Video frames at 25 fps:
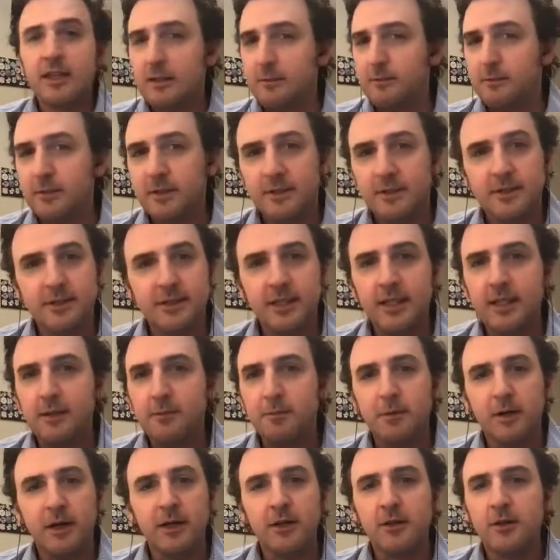like it'd be
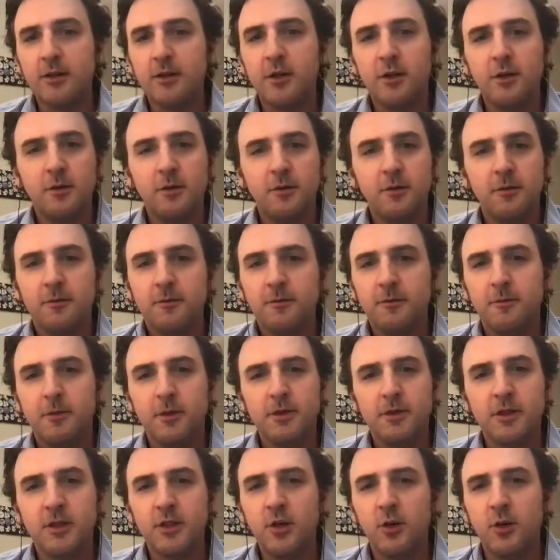steep. I don't know
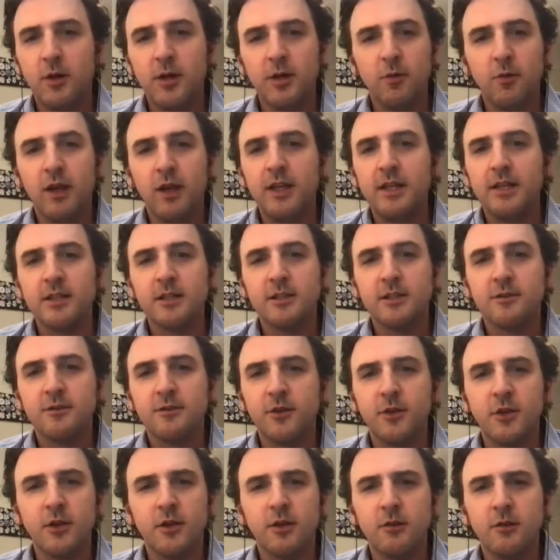what the going rate is
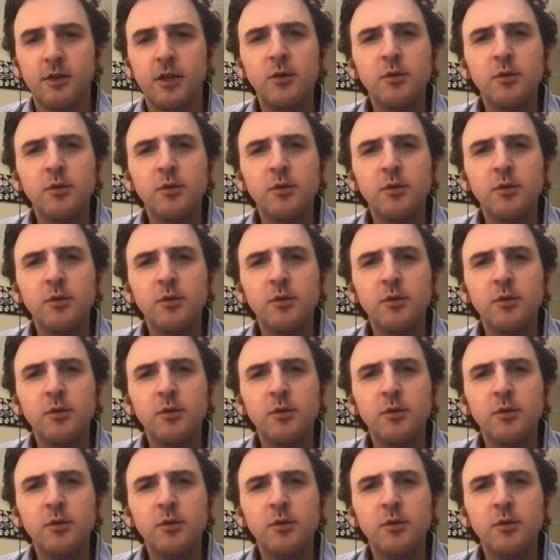for.